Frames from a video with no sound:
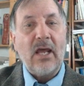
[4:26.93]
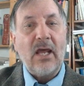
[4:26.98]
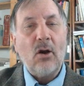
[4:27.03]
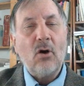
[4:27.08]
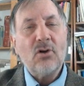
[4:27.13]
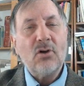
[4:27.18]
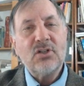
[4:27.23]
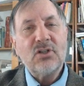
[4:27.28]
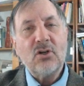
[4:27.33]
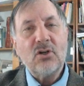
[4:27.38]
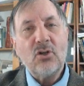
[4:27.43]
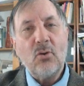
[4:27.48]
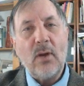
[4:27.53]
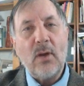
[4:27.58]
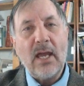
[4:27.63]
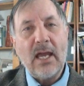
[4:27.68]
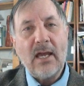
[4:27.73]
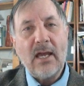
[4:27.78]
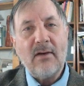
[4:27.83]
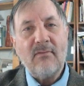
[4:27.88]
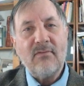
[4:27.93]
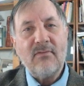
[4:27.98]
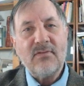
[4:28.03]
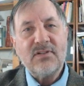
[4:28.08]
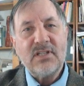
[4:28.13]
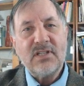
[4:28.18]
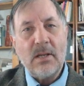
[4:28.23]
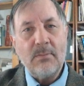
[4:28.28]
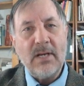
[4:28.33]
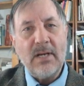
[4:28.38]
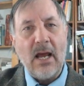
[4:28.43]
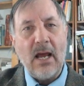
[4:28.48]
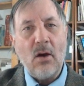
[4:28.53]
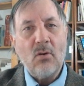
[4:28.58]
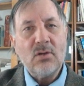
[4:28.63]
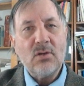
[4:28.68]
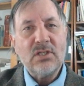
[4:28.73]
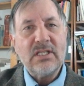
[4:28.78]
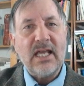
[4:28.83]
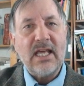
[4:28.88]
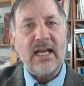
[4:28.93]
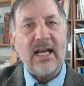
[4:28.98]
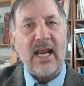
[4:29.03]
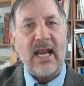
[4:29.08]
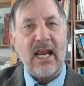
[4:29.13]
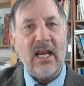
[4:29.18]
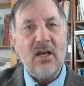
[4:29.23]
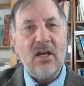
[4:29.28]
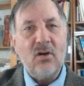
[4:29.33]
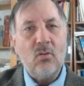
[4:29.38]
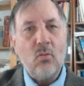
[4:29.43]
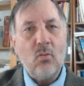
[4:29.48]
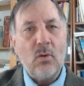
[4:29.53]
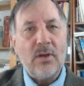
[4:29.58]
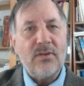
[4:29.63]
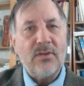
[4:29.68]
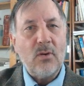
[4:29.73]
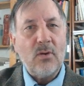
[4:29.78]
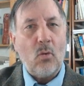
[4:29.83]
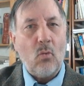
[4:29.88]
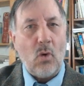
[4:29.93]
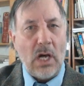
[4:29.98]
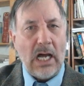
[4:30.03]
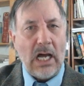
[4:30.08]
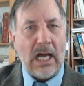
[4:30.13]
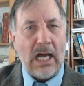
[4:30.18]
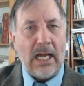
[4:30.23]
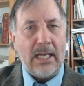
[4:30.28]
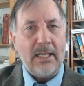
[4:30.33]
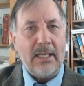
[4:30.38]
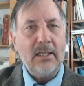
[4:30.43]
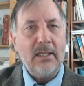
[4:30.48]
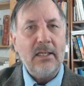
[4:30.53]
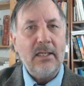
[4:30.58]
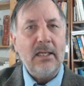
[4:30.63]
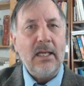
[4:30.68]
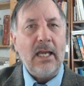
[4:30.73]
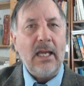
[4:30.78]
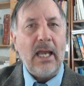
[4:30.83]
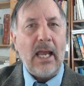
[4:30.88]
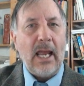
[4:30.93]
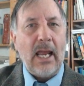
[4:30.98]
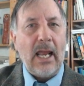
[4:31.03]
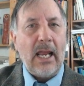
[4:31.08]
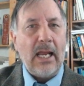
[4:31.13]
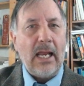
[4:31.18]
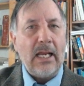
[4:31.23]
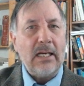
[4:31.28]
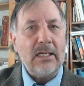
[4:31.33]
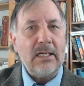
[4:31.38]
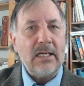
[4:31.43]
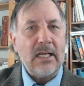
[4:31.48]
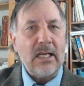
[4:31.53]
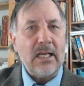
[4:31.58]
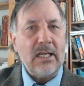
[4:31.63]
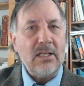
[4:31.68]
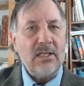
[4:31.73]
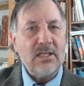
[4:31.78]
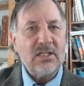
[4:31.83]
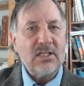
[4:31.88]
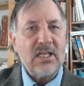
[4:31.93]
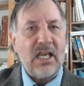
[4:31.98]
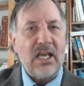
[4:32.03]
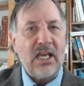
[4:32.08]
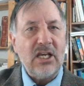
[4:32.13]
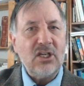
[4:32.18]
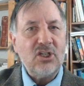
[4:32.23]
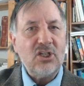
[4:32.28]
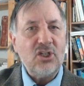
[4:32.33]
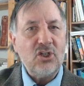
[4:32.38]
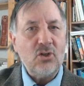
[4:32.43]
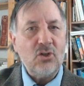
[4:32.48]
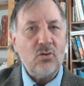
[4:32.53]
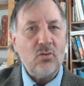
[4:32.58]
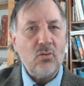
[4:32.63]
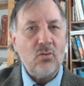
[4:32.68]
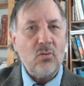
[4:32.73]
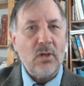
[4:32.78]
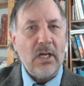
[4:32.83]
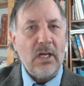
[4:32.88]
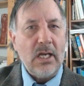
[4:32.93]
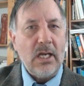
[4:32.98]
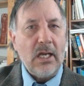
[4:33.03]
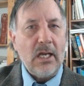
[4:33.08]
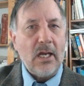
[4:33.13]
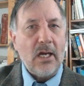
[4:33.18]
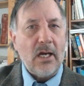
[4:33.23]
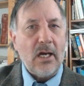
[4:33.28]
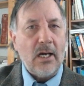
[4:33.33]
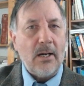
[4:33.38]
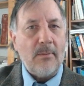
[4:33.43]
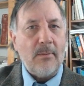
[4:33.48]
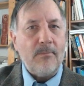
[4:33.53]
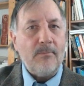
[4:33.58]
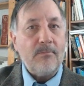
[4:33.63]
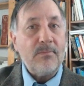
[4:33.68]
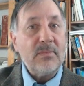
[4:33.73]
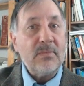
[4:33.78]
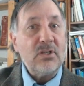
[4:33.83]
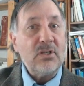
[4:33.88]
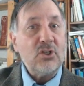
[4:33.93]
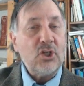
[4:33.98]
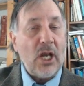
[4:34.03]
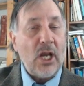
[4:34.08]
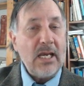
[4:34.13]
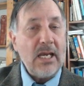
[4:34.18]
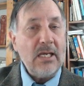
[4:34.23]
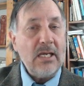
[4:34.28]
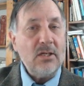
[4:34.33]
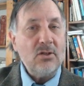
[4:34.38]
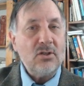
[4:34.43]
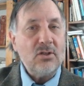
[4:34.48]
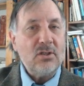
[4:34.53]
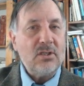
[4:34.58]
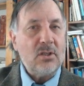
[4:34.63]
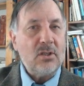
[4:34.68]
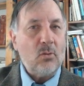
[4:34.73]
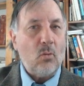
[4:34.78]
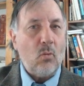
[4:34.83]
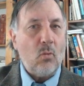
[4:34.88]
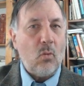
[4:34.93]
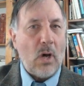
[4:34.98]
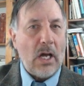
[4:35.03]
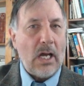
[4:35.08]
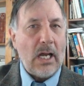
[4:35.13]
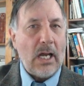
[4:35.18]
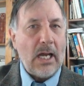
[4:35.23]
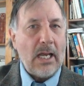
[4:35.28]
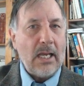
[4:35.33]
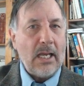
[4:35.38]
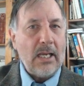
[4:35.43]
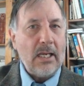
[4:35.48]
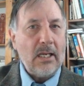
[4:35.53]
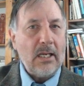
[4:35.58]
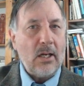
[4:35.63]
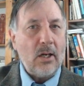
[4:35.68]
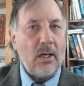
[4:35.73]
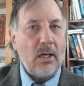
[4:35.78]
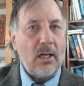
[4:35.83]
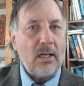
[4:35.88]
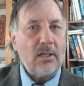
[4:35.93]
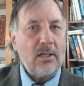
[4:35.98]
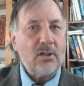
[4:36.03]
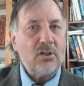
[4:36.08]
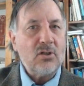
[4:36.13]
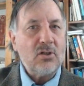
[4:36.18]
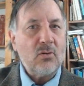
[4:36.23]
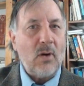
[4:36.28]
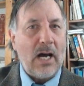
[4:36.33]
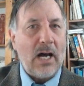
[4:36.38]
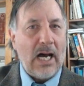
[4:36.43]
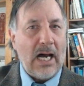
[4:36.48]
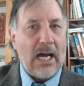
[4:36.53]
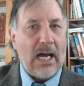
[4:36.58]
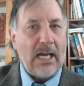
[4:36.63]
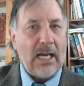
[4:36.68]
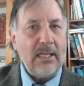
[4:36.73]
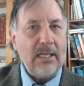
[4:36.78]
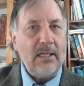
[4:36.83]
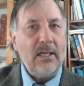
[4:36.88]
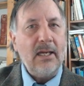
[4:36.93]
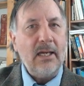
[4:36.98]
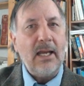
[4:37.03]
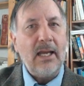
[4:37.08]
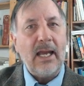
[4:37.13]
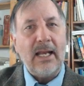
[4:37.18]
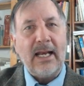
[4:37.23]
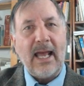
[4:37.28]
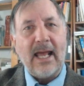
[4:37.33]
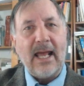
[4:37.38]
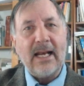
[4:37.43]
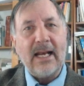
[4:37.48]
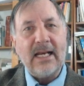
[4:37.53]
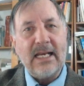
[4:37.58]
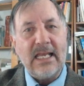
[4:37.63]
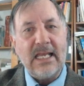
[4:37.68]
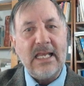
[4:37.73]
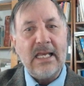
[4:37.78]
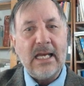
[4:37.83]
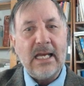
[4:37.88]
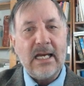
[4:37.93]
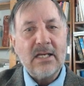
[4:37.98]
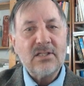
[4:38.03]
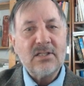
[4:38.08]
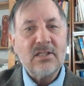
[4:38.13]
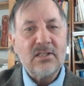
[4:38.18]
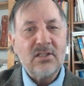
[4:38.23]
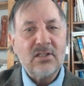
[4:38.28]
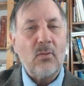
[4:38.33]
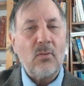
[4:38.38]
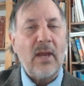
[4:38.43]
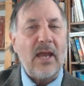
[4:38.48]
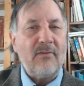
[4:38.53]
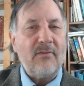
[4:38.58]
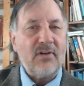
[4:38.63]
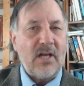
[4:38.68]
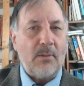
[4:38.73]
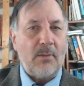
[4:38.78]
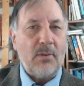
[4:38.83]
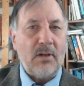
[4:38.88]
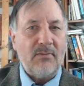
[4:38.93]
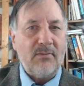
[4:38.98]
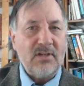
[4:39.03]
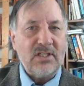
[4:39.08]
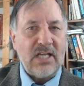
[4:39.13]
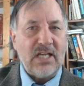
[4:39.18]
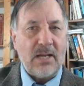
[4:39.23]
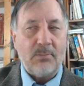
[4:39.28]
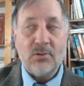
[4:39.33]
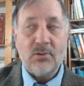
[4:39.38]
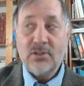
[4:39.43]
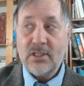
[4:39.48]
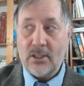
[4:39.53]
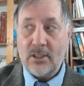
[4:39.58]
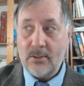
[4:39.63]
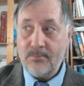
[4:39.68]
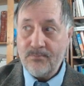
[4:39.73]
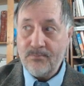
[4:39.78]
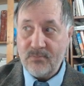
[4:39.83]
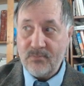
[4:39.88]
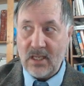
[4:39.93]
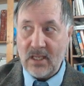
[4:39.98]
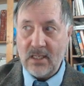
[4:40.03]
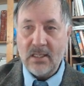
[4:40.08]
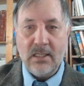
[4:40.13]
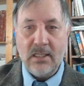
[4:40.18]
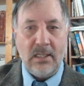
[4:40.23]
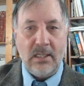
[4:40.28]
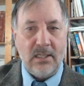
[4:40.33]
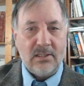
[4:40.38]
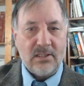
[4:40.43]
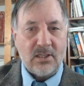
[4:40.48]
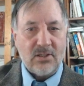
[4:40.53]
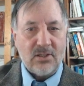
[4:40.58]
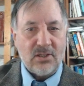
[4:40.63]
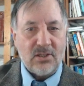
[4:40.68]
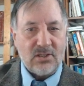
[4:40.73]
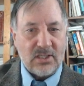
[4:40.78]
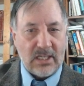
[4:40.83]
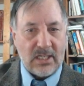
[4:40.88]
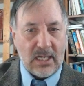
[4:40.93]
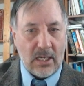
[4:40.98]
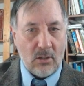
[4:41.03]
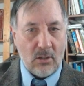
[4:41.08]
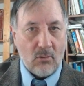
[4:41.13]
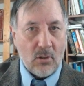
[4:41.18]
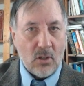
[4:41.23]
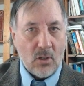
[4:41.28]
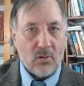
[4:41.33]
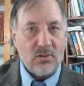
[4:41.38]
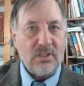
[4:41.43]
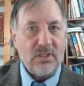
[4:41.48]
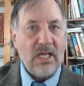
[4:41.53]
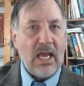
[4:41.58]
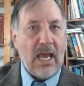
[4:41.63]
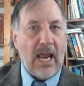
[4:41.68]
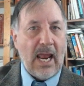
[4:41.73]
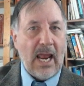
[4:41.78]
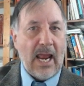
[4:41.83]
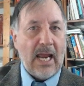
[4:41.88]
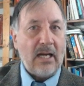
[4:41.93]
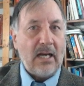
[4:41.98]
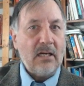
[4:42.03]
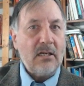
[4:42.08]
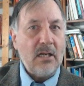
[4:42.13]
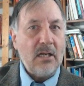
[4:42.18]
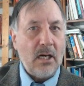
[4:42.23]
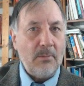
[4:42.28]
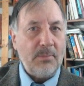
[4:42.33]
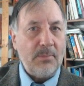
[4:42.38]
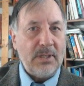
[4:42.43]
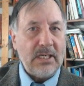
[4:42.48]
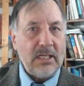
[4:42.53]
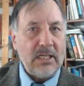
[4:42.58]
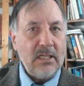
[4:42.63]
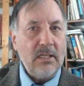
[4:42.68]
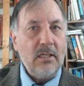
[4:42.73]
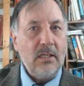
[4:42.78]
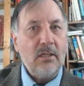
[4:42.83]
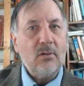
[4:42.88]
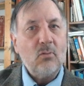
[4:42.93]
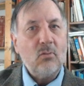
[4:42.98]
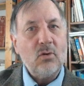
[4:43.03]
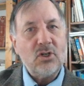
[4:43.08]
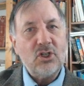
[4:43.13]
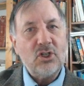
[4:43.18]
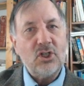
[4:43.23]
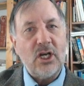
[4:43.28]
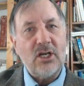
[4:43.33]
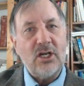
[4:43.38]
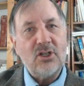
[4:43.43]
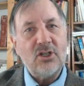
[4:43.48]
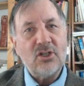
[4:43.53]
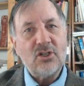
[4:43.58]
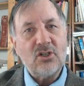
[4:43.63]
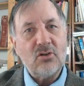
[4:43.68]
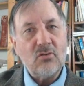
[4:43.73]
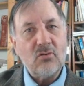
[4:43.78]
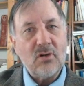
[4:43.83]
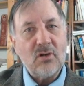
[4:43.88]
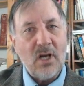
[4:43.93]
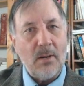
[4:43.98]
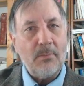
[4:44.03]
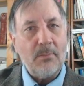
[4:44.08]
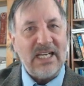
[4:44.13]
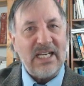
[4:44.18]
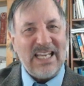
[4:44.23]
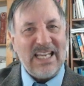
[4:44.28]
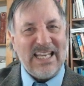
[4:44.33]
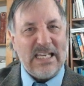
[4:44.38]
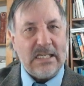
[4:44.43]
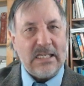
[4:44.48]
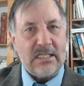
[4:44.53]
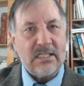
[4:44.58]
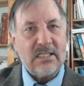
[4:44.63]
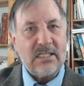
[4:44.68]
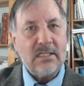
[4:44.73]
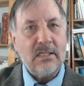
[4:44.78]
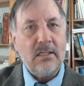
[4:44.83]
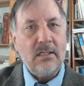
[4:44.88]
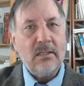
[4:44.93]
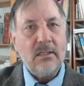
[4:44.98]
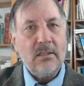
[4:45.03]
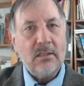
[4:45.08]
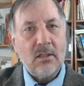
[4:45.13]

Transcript: And also you have some nouns that end with a Y, and in this case you um, change the y uh, to i and add an es. And so we have a couple of examples here, uh, such as in heroes and company, which changes to companies.